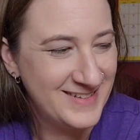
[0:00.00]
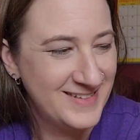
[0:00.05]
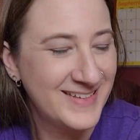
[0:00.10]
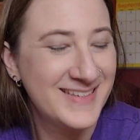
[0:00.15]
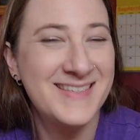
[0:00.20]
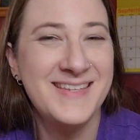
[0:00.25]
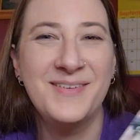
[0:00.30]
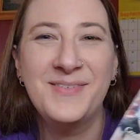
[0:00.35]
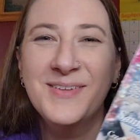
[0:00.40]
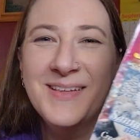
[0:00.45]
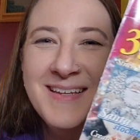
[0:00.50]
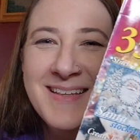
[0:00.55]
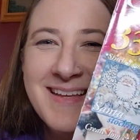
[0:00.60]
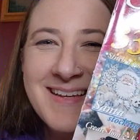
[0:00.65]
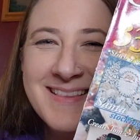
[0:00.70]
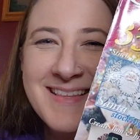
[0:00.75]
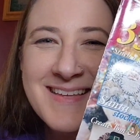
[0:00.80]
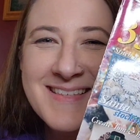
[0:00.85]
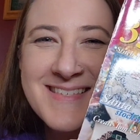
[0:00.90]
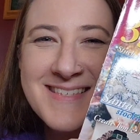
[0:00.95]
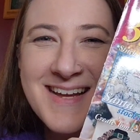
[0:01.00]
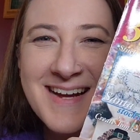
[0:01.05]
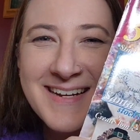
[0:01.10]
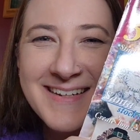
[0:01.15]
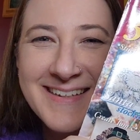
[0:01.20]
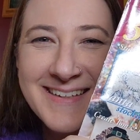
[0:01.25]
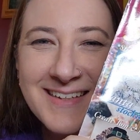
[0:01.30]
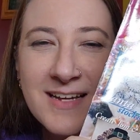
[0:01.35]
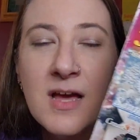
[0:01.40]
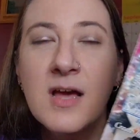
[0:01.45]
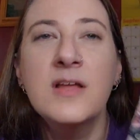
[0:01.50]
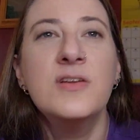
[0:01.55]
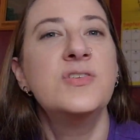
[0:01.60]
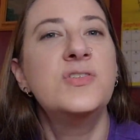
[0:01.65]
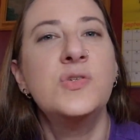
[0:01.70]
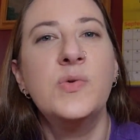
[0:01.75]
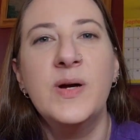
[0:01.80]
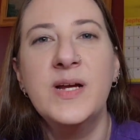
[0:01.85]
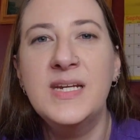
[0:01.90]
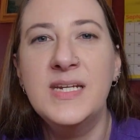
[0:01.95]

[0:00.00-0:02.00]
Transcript: Because I really like that stocking. Do I